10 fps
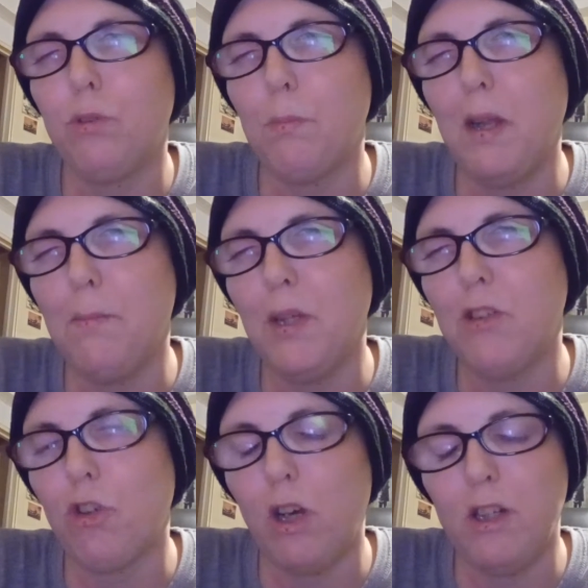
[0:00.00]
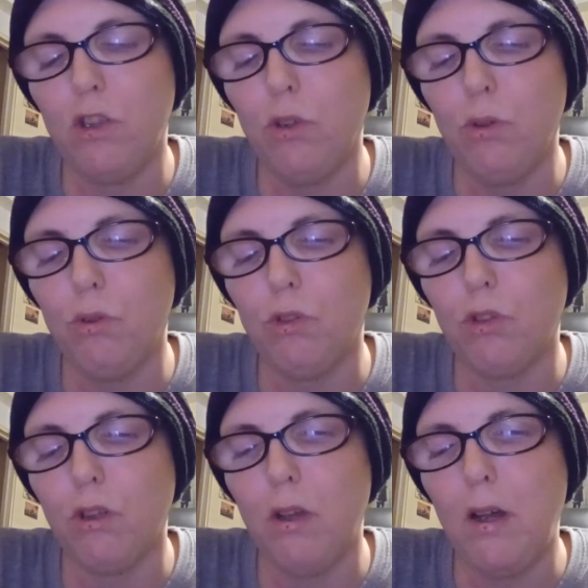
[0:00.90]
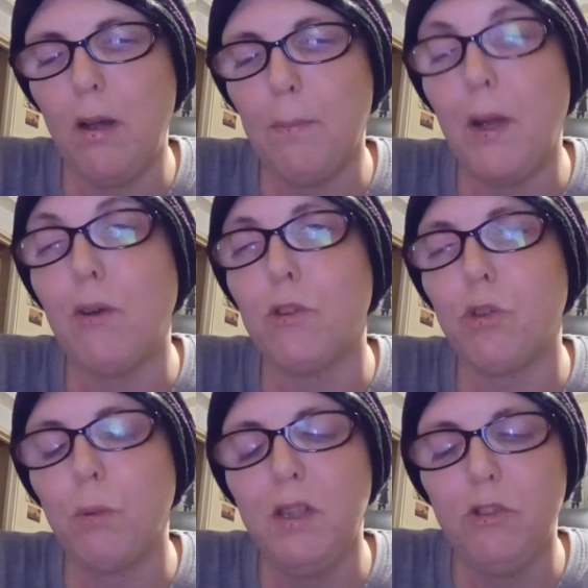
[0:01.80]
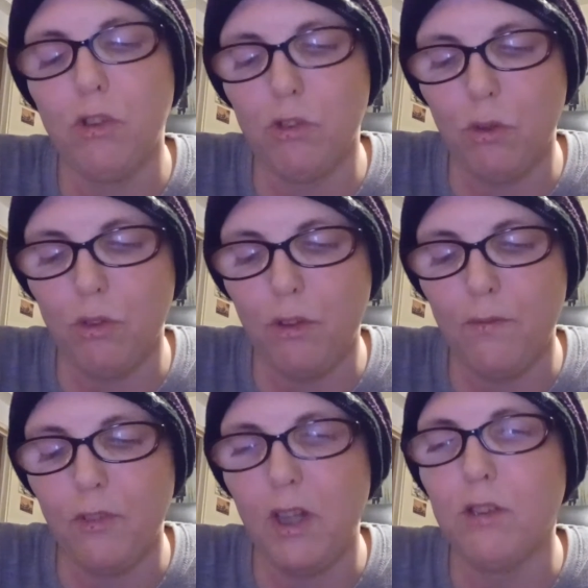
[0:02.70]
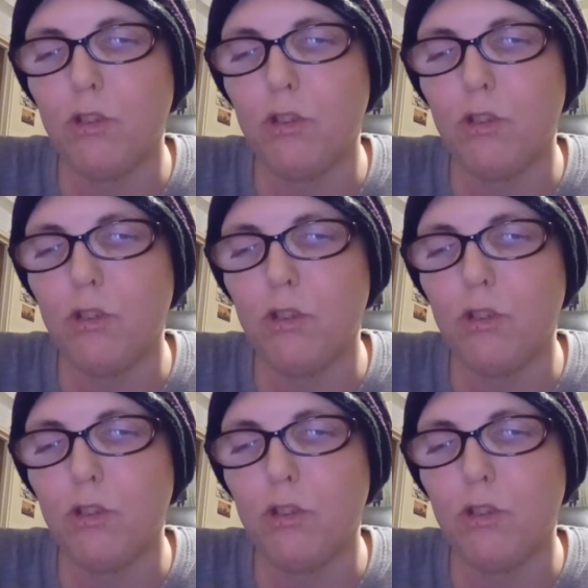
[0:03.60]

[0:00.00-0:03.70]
maybe trying to use a pair of tweezers or something